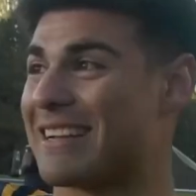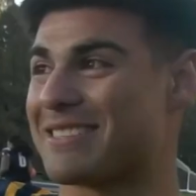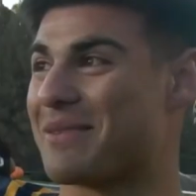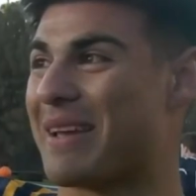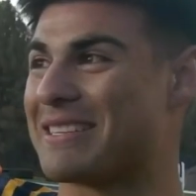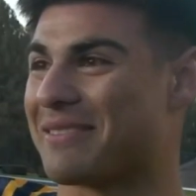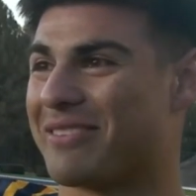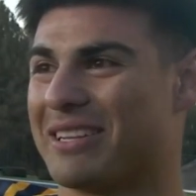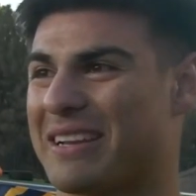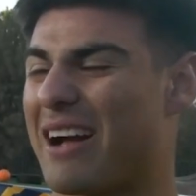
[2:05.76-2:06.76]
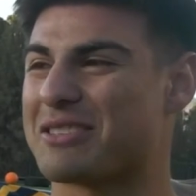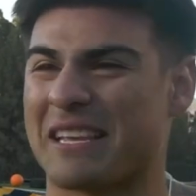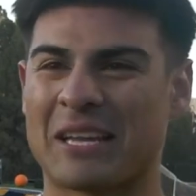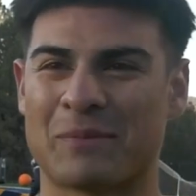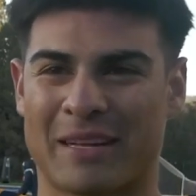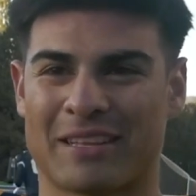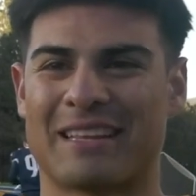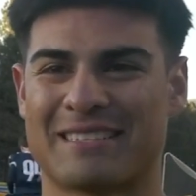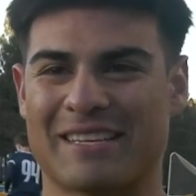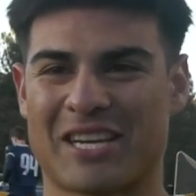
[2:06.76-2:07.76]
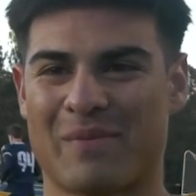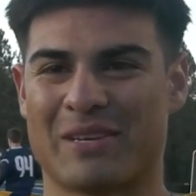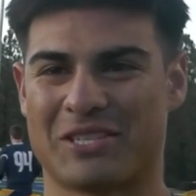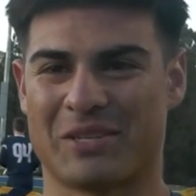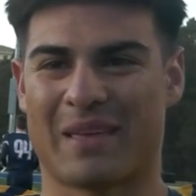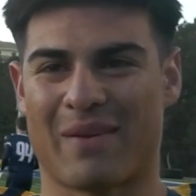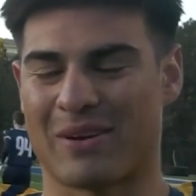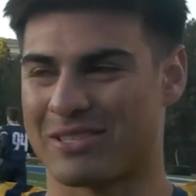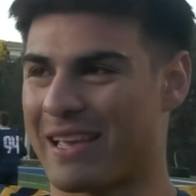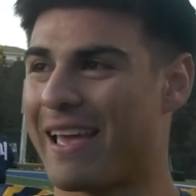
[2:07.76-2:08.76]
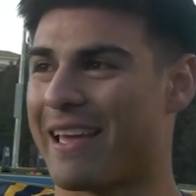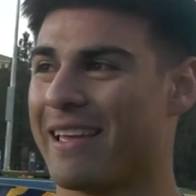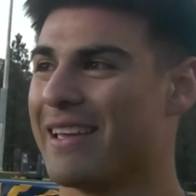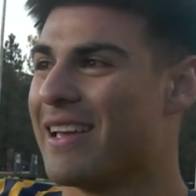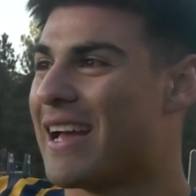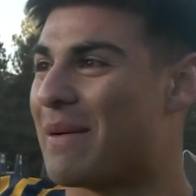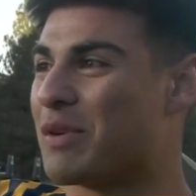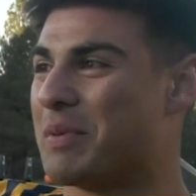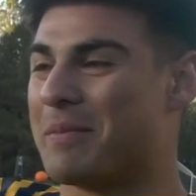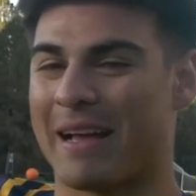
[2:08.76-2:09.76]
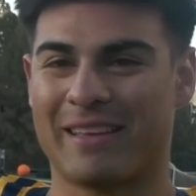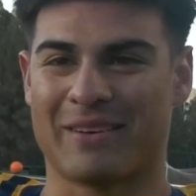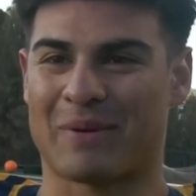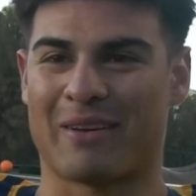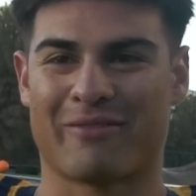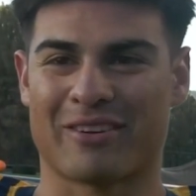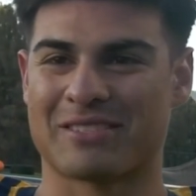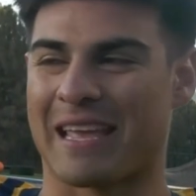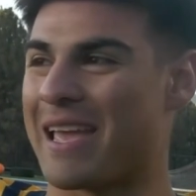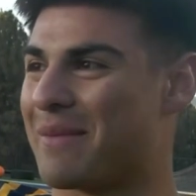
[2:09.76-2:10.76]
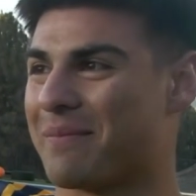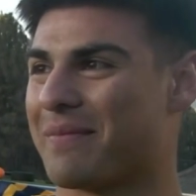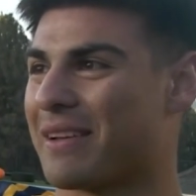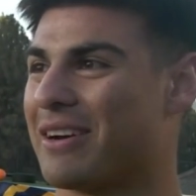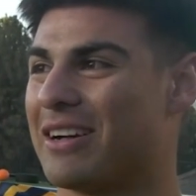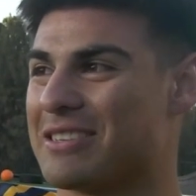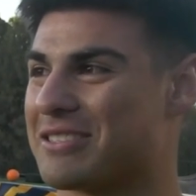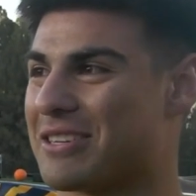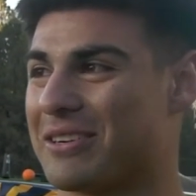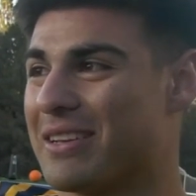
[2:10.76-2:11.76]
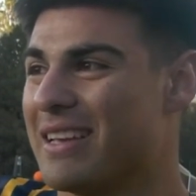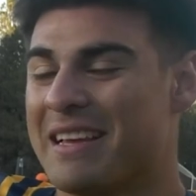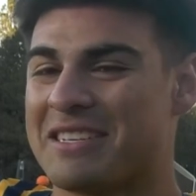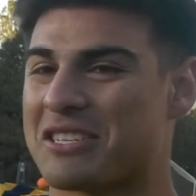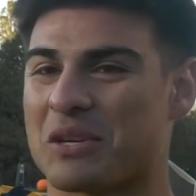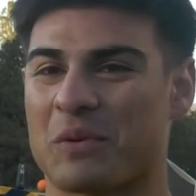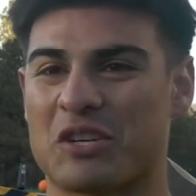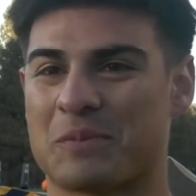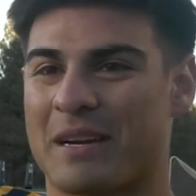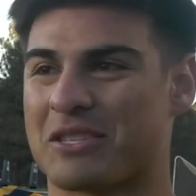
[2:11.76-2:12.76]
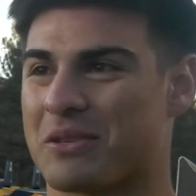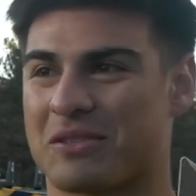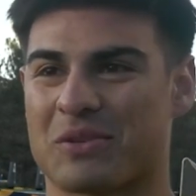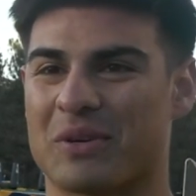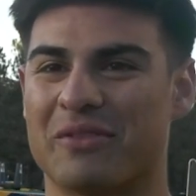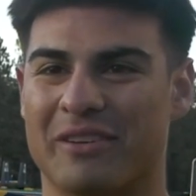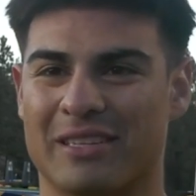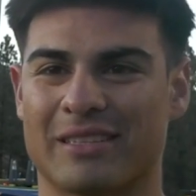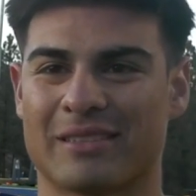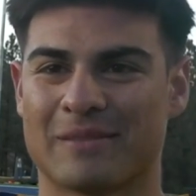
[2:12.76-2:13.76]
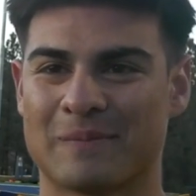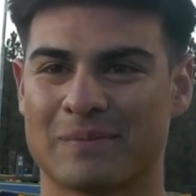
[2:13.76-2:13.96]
That's an amazing feeling. I was thinking about the state championship game. I was like, hey, I'm gonna be back here my first game in college. So it's just a real special and surreal feeling.